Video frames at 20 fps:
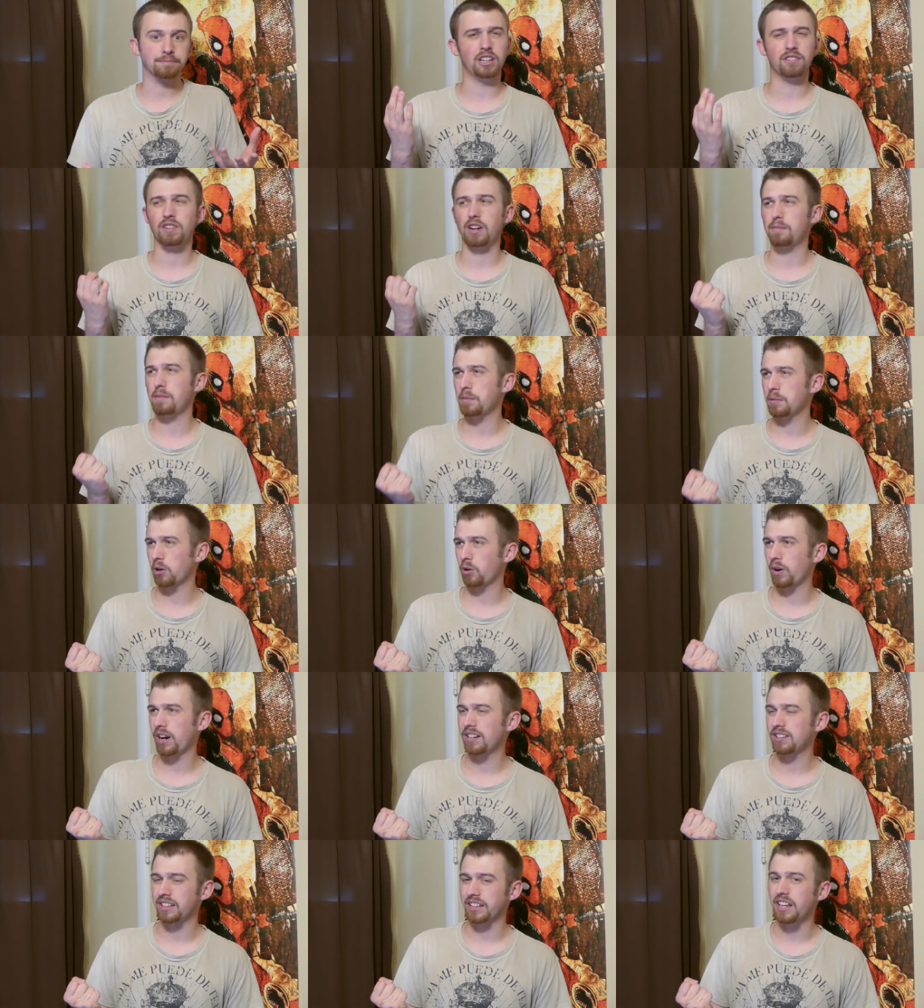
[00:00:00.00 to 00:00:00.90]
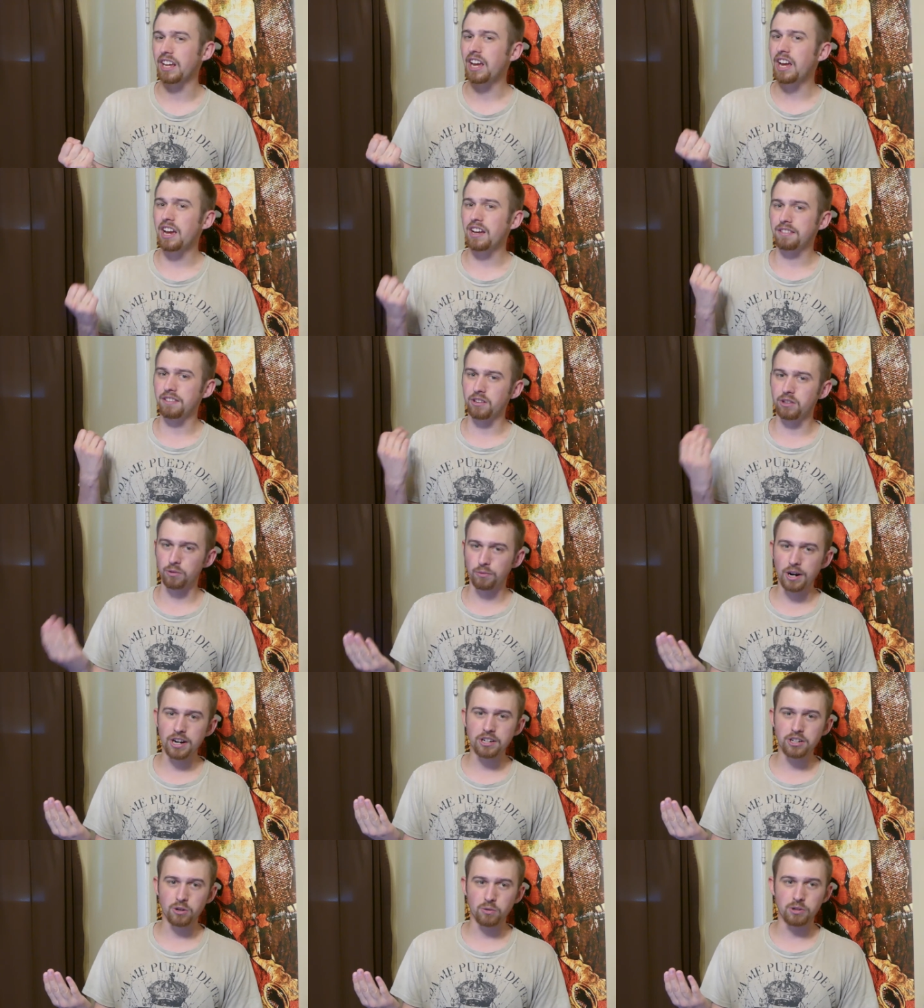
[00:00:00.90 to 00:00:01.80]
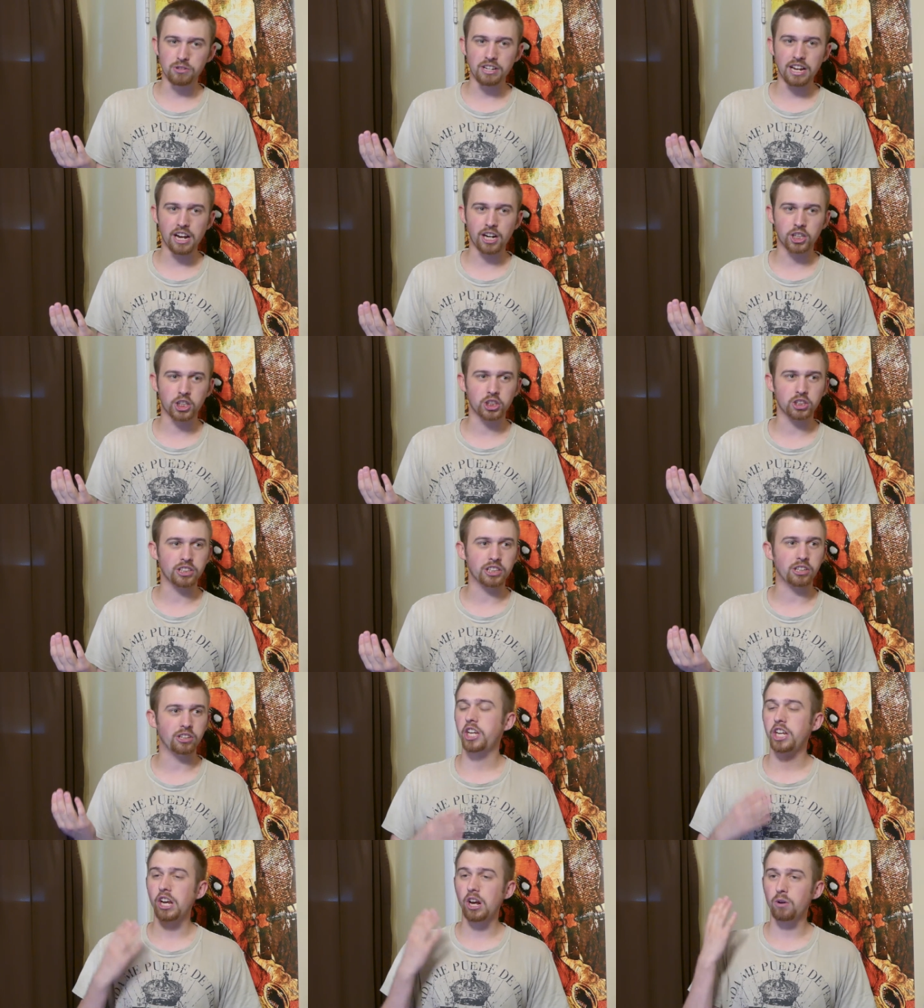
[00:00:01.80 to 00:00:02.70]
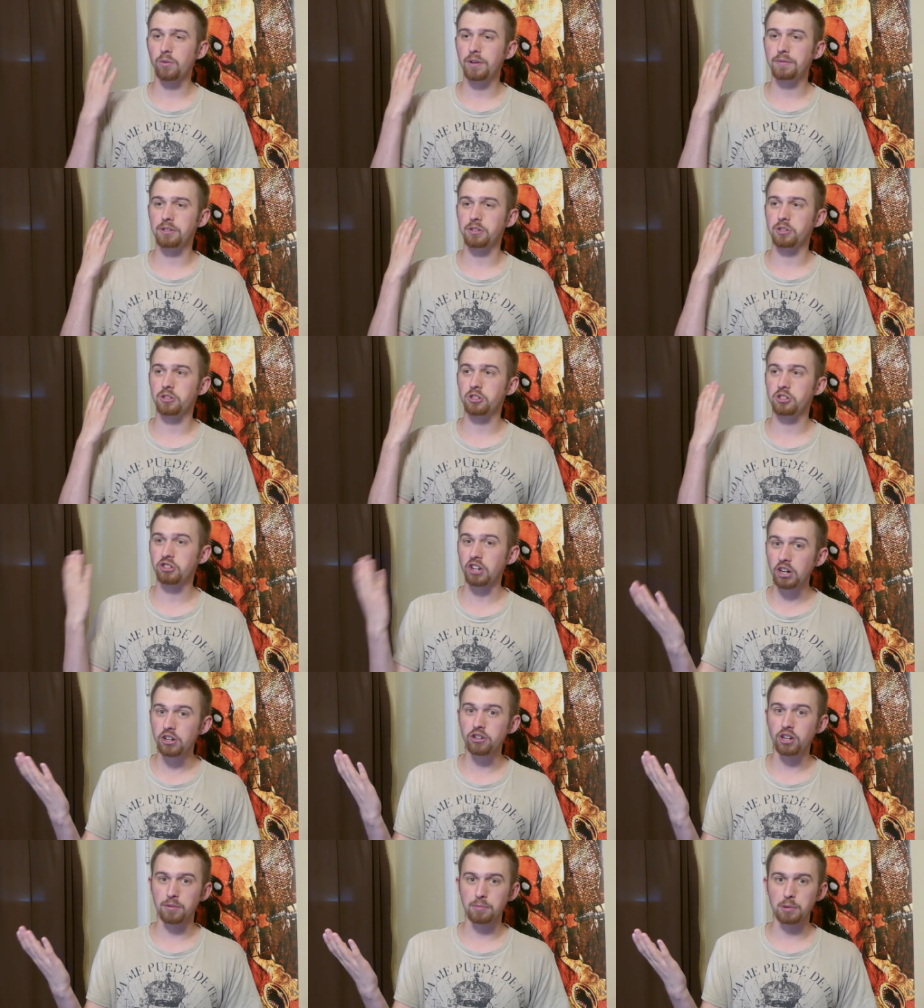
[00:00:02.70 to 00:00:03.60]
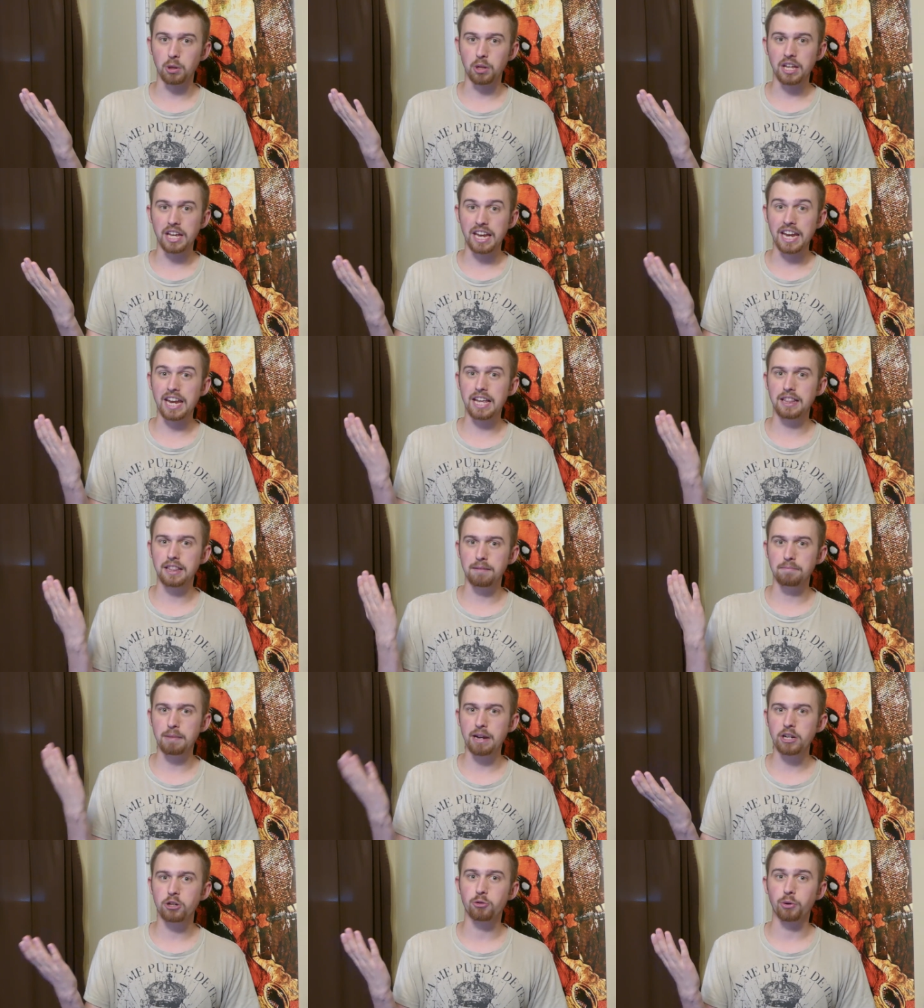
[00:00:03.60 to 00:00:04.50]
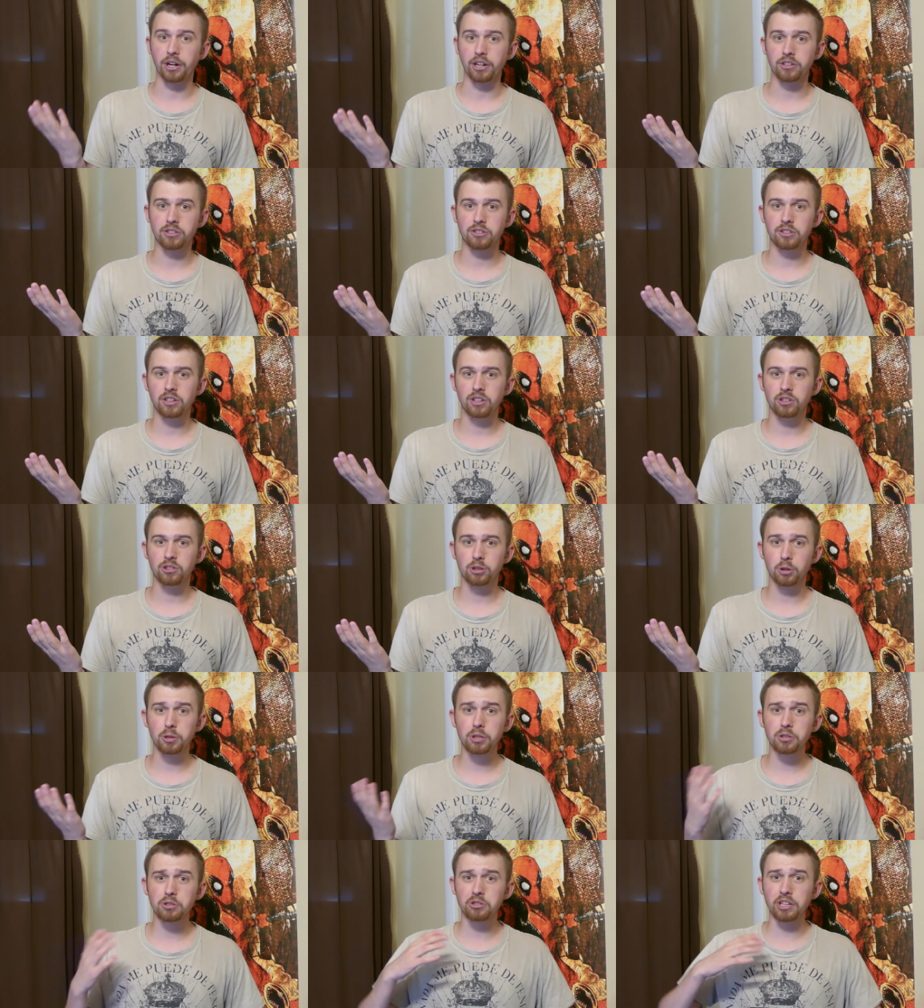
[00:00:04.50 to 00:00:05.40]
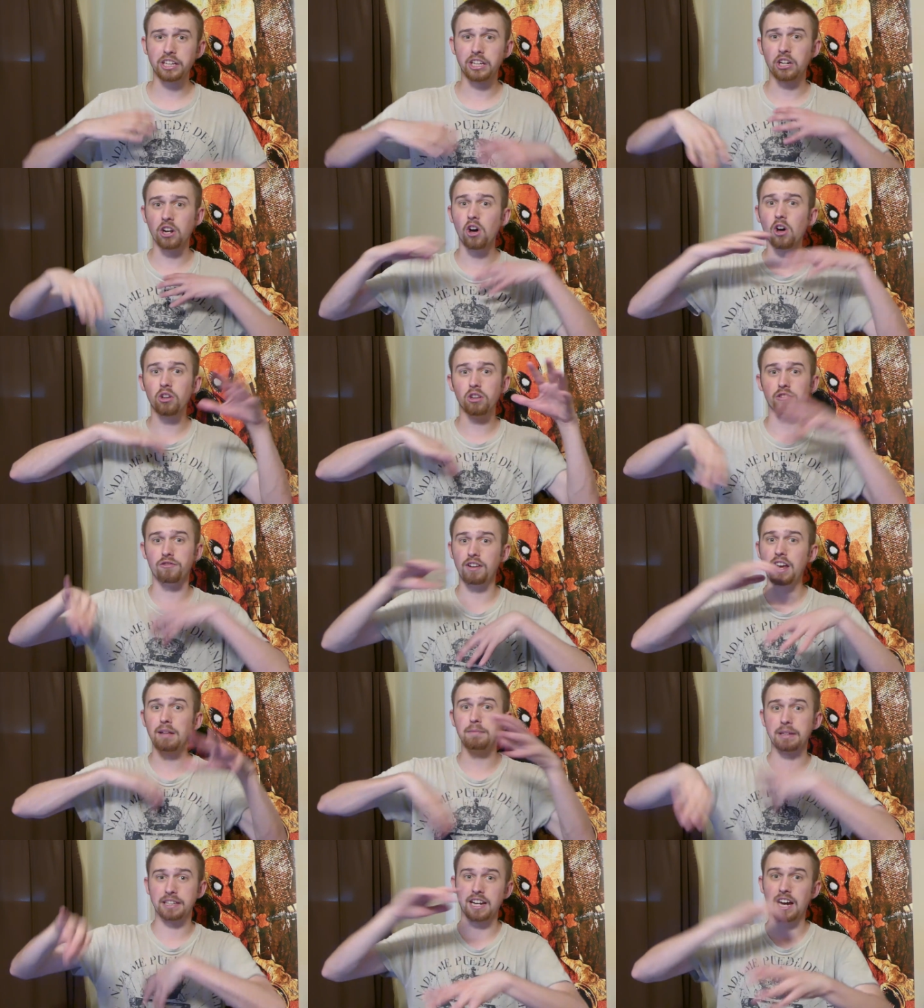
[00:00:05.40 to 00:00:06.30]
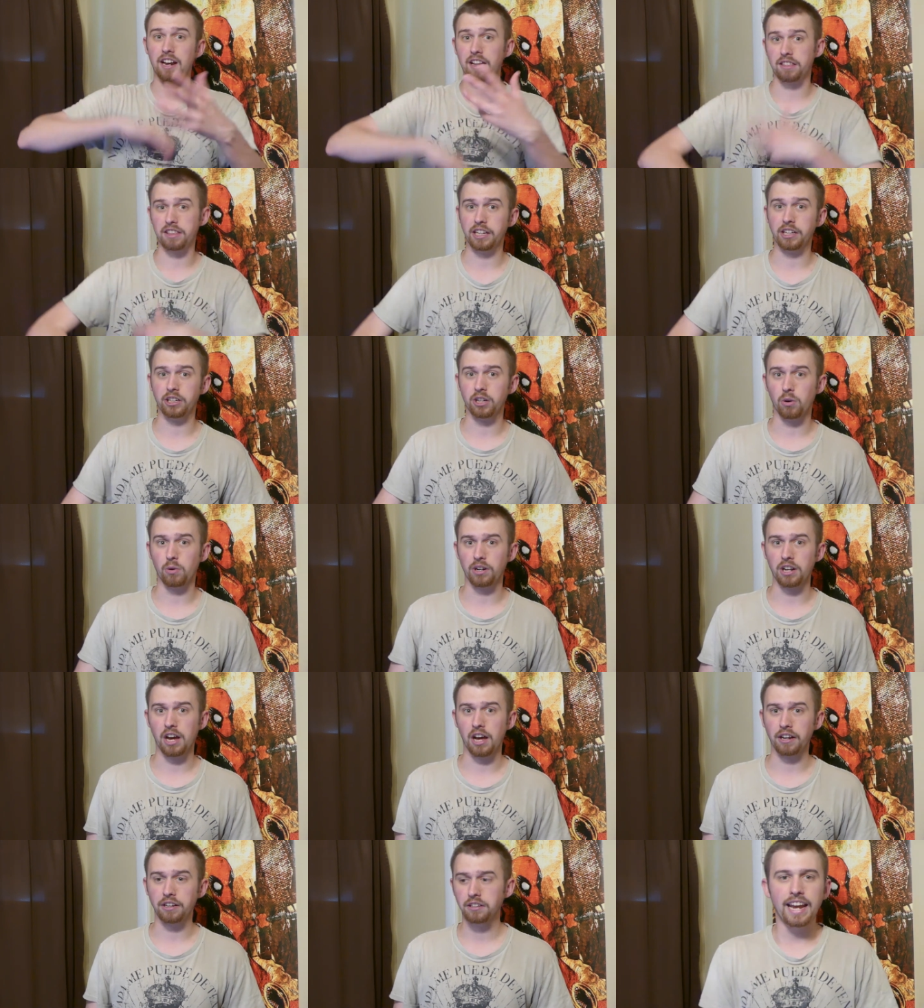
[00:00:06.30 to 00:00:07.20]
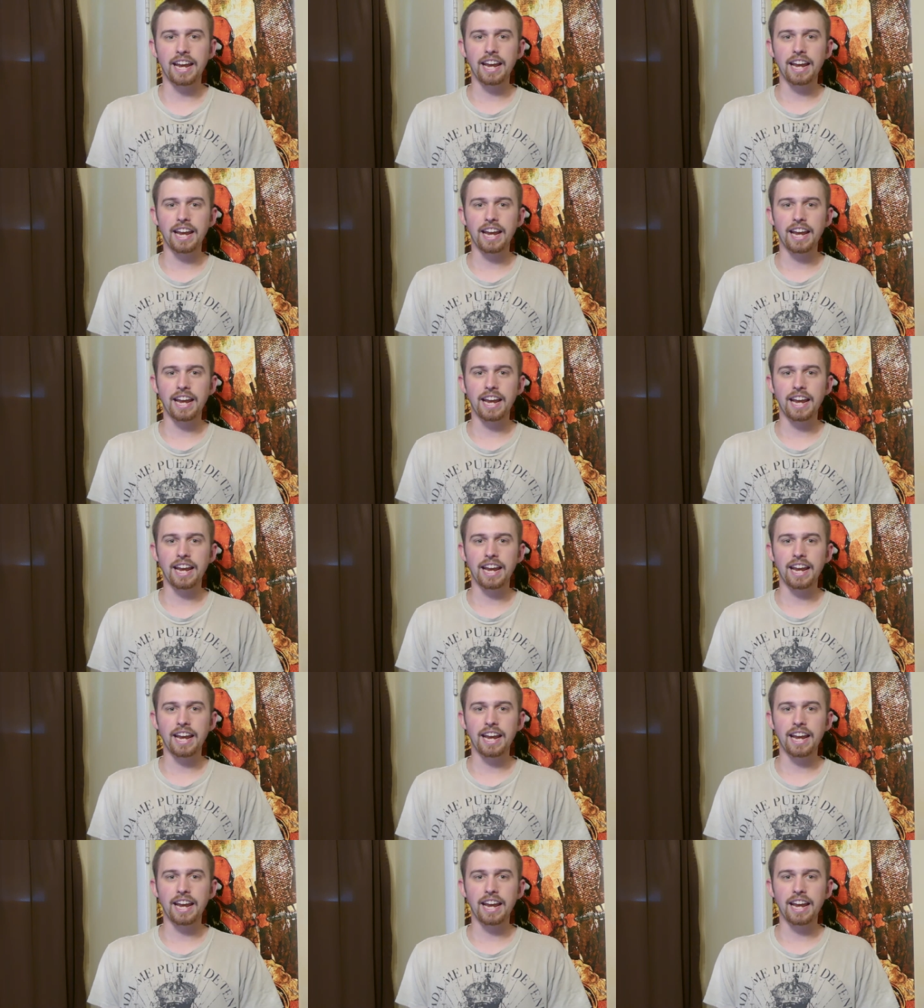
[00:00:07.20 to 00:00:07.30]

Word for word: If I remember correctly, the director was actually Keanu Reeves' stunt double in The Matrix. So this is like an all in the family kind of thing going on.